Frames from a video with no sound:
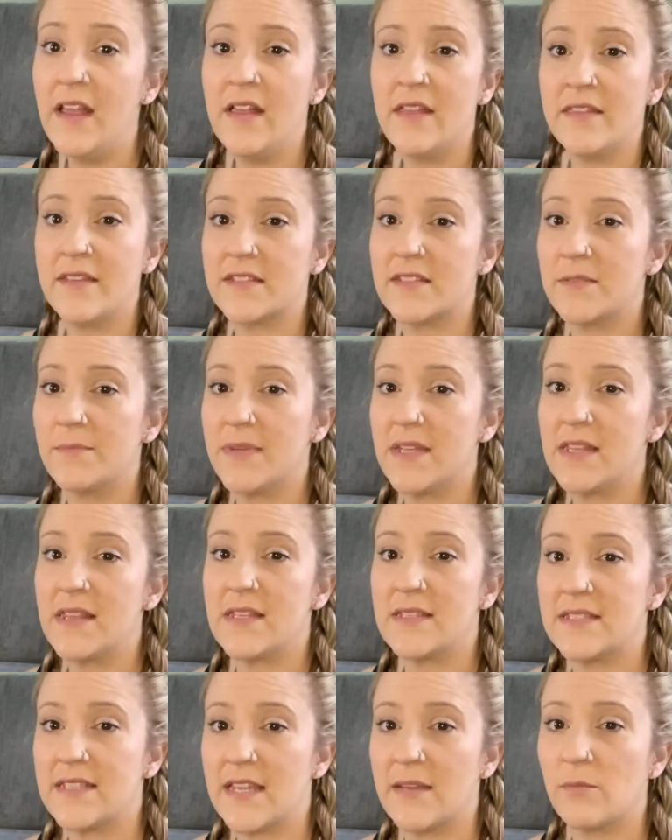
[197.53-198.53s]
This will be the
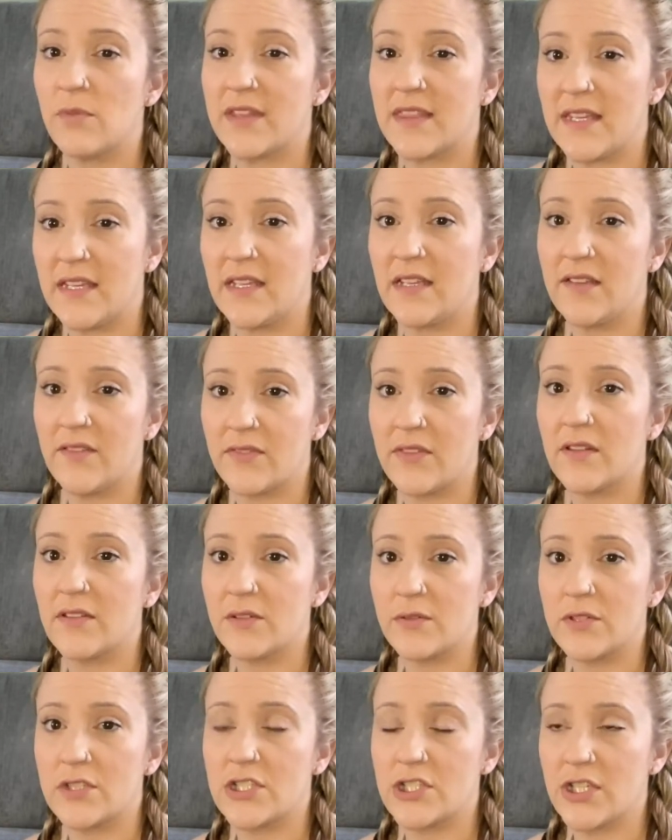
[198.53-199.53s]
same with any of the
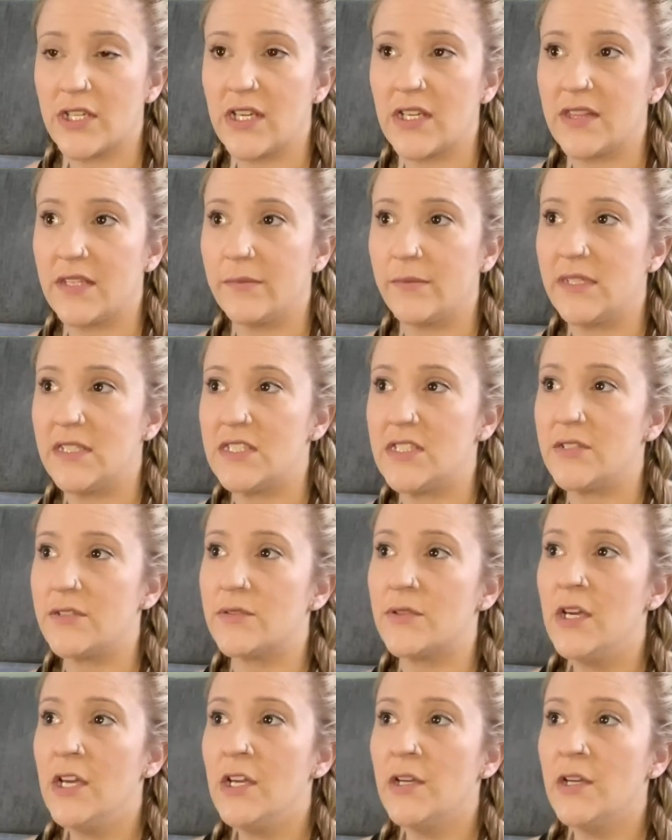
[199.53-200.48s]
lure training that we do.